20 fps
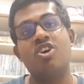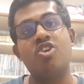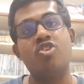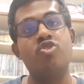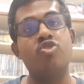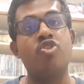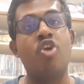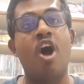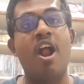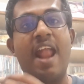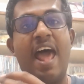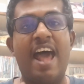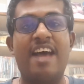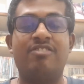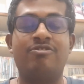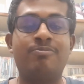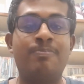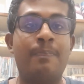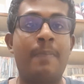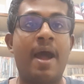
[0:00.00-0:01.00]
Do not
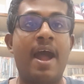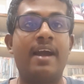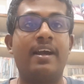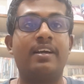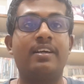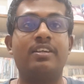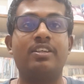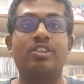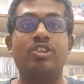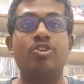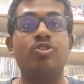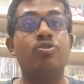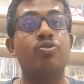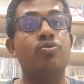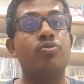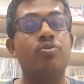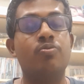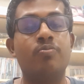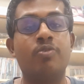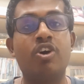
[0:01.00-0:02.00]
expect
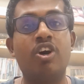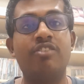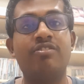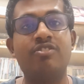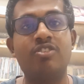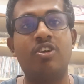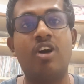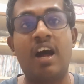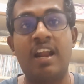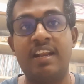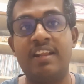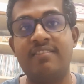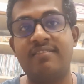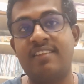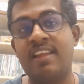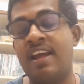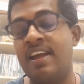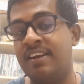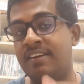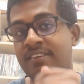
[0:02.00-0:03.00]
because
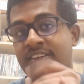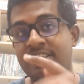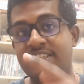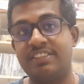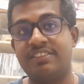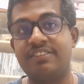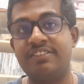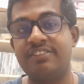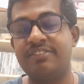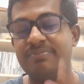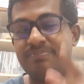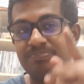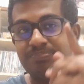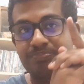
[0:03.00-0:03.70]
understand this.